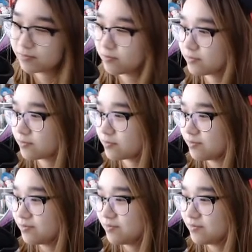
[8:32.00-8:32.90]

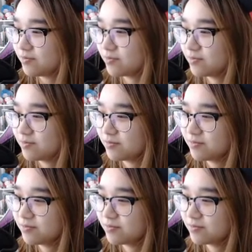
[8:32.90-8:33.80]

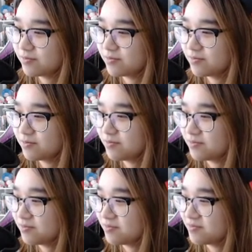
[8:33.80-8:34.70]

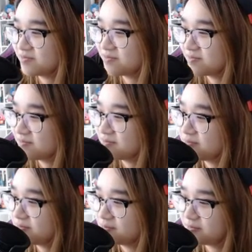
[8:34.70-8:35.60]

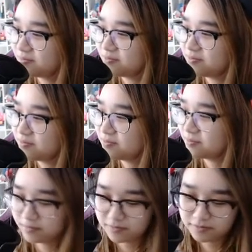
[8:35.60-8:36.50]

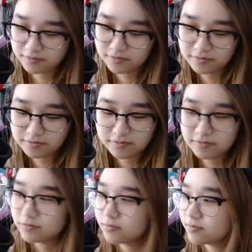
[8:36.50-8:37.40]

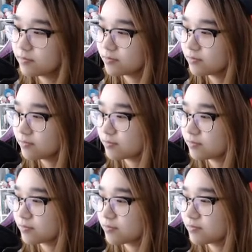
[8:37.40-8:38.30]

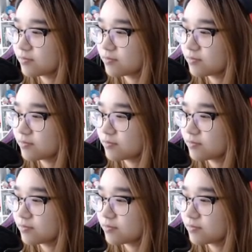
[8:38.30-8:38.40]
(silence)